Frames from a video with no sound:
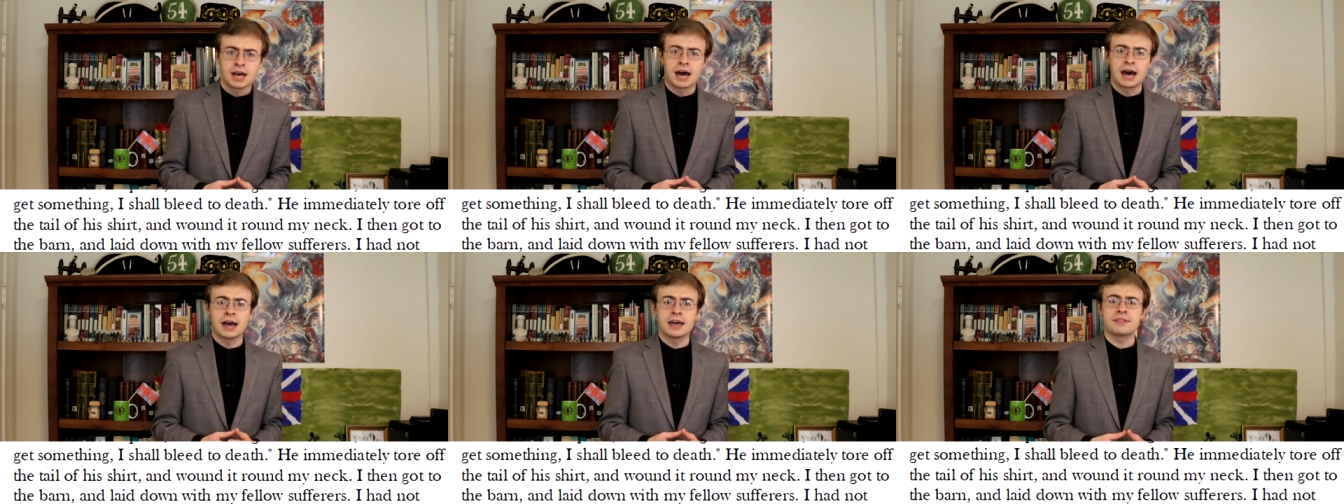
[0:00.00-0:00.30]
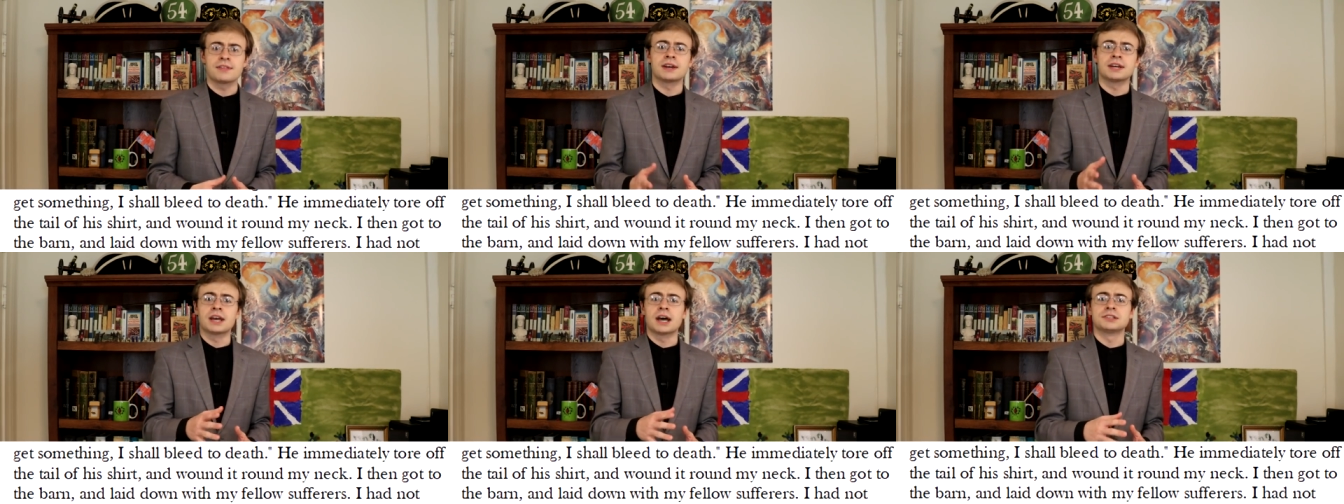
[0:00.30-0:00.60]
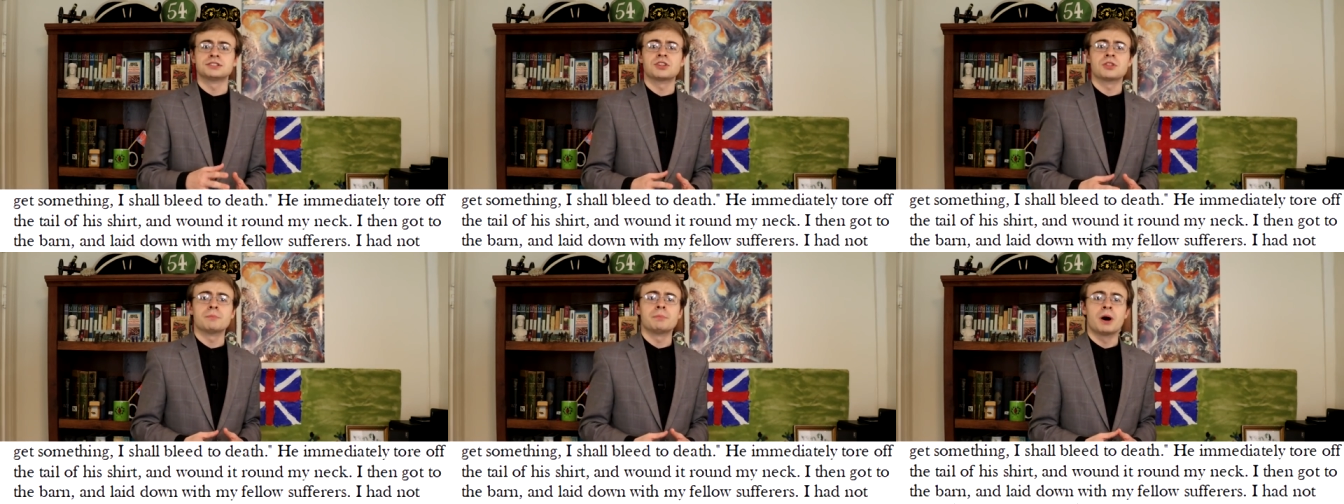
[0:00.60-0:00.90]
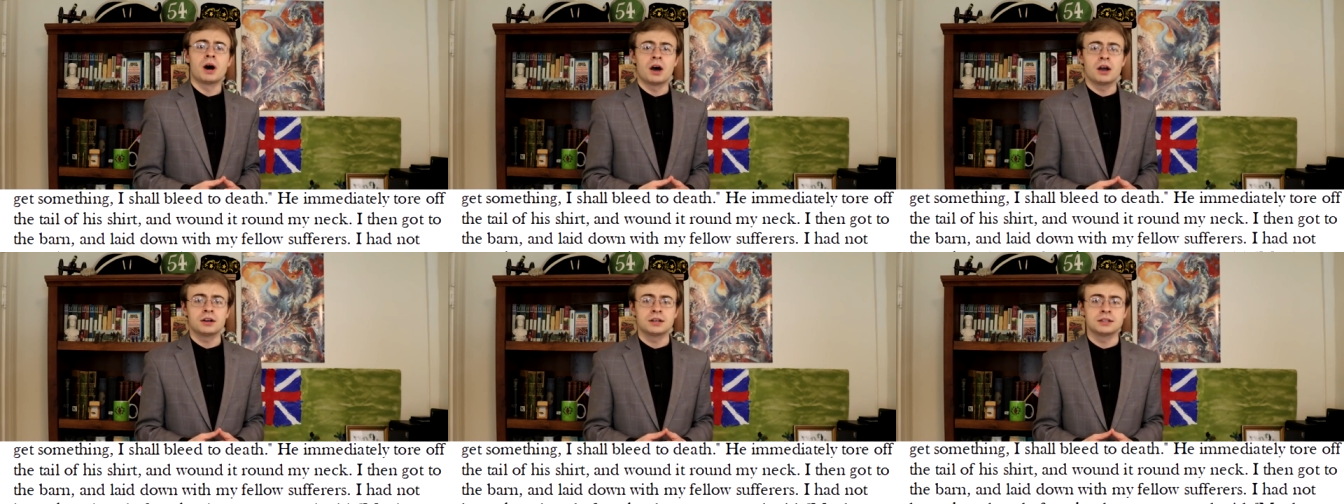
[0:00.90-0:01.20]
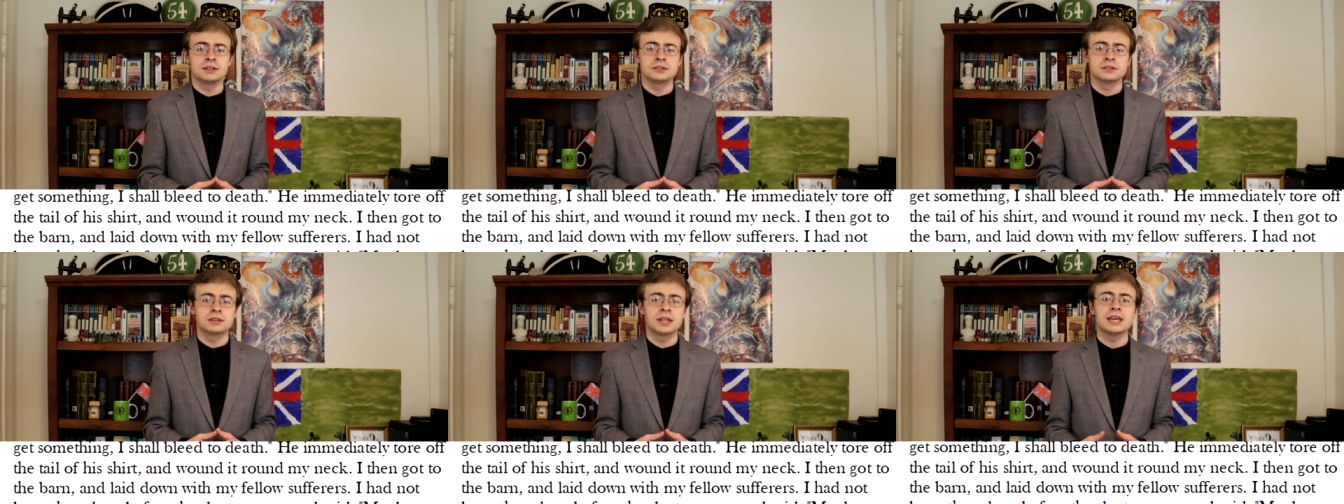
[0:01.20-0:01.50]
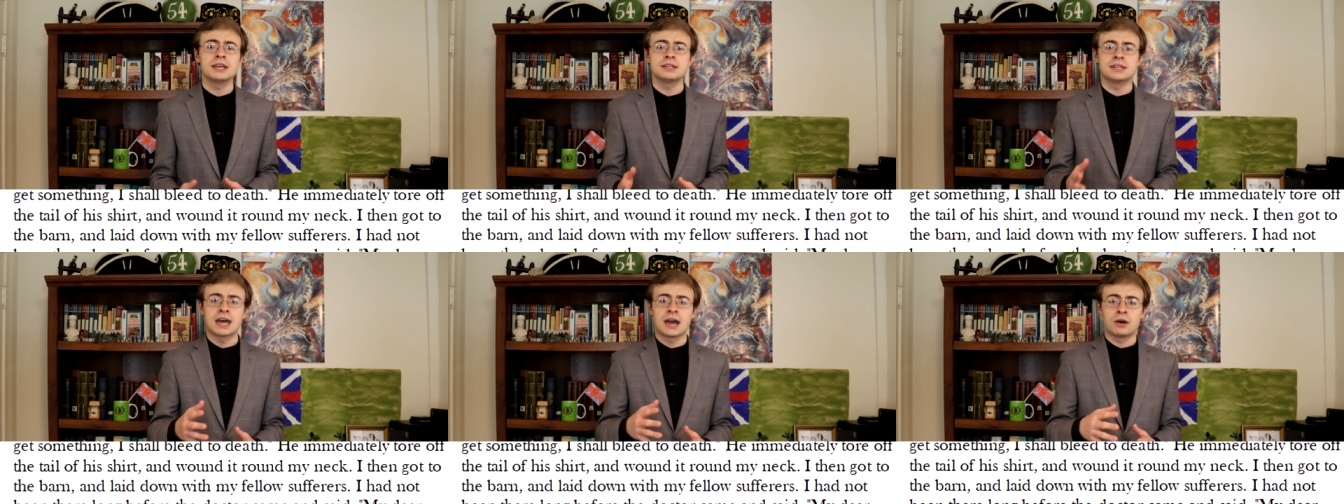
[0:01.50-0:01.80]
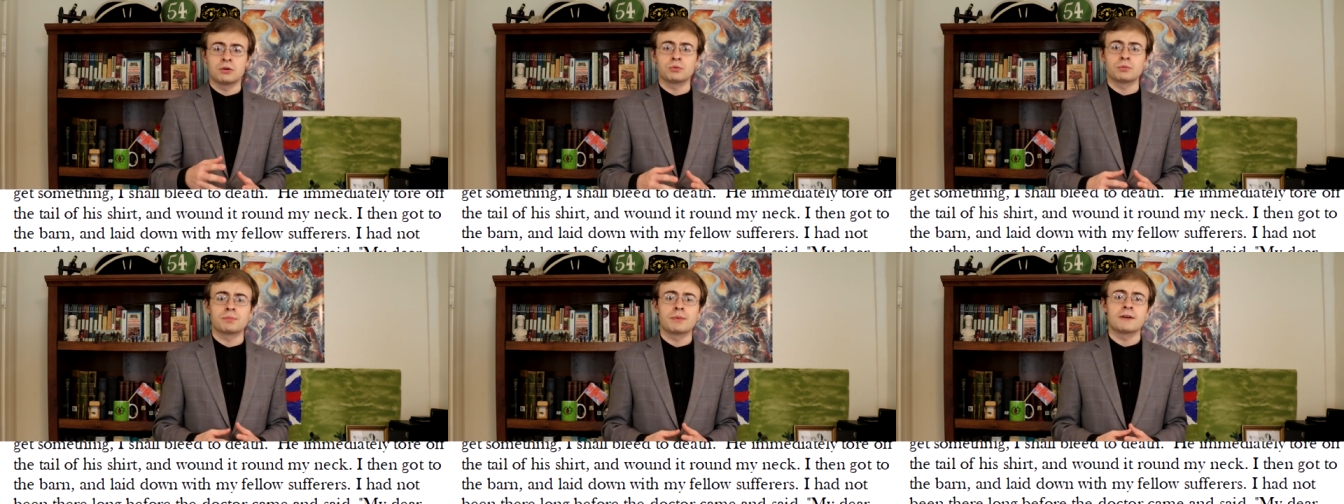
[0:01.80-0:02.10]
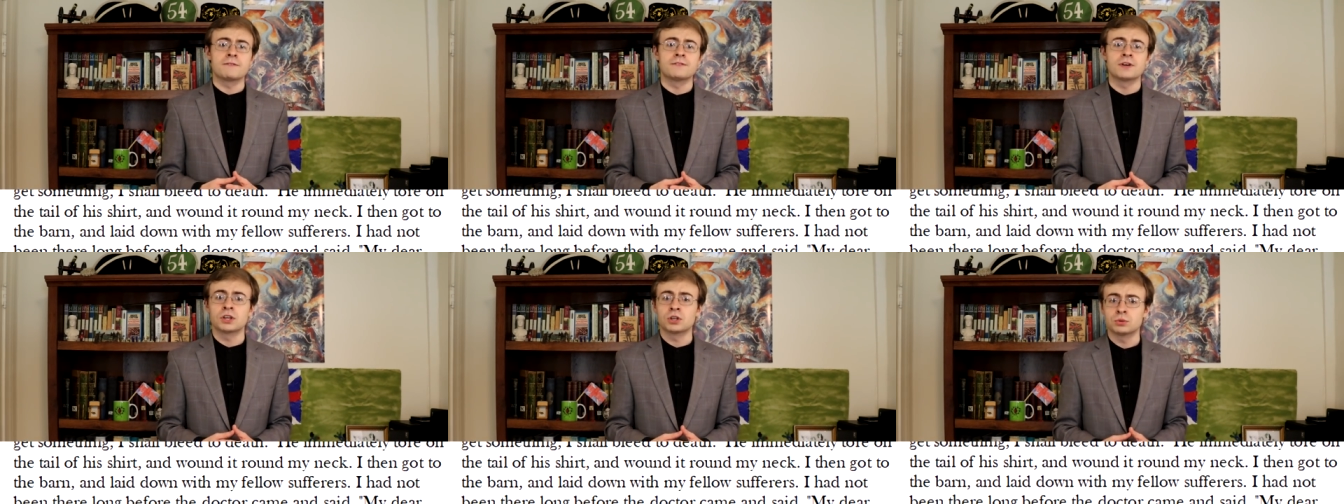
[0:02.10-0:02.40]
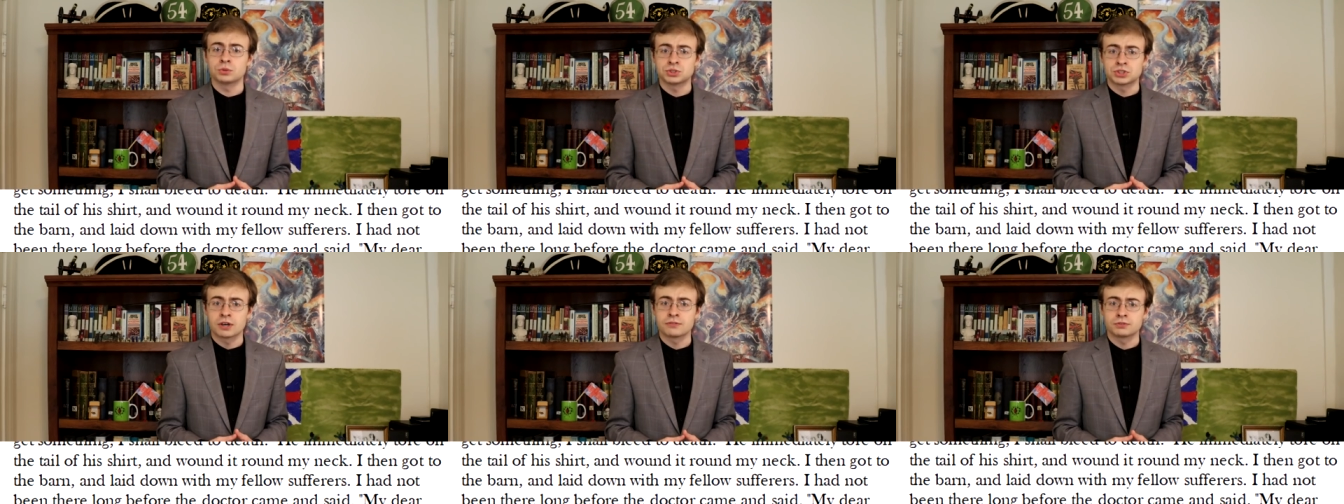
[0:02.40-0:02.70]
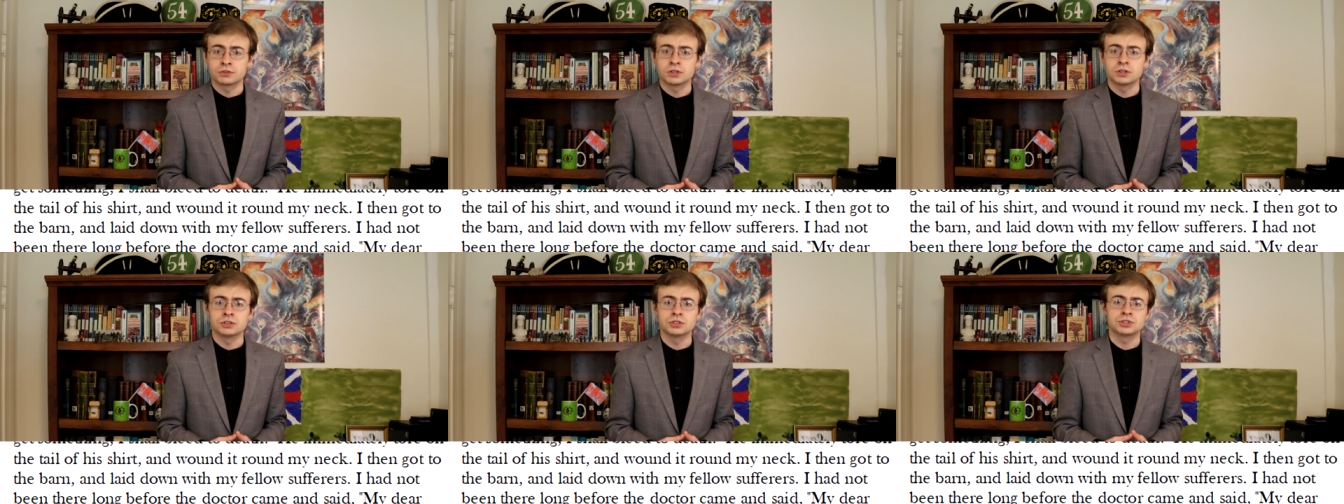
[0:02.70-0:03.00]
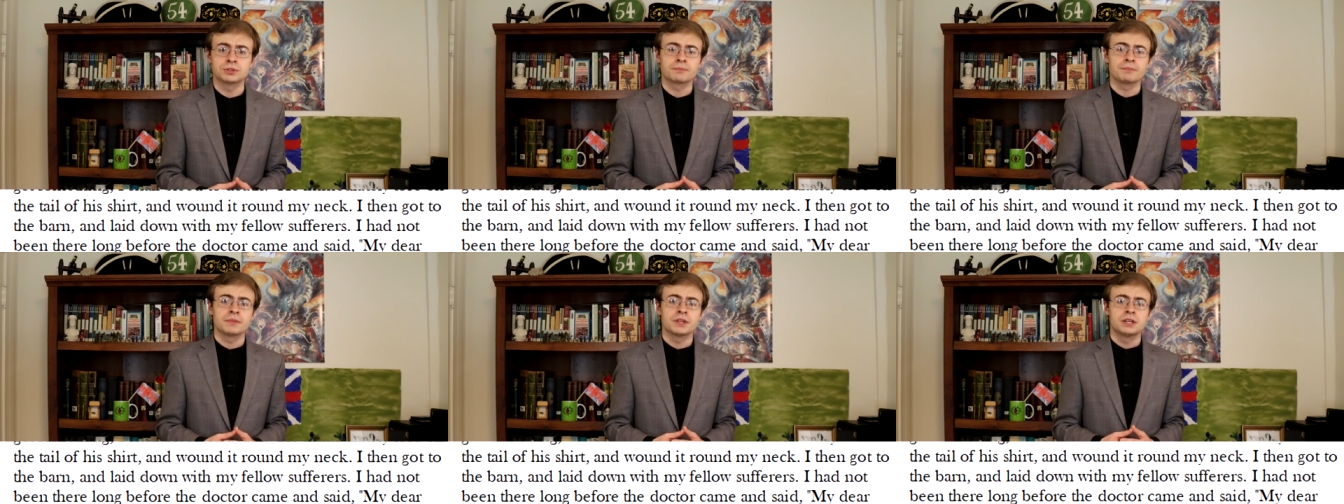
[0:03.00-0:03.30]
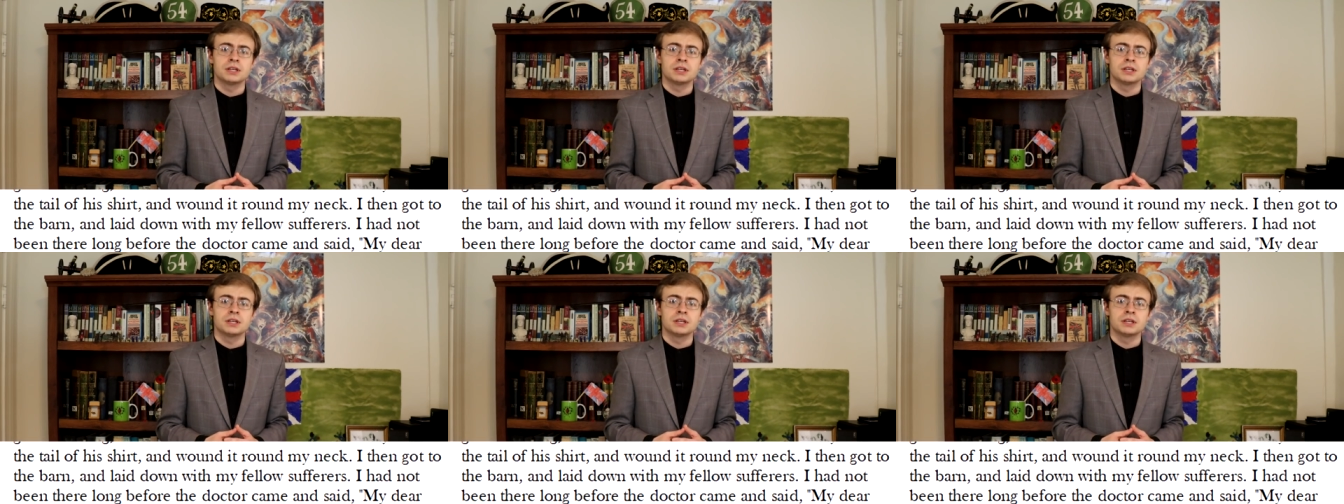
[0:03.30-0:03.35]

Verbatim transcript: I then got to the barn and lay down with my fellow sufferers.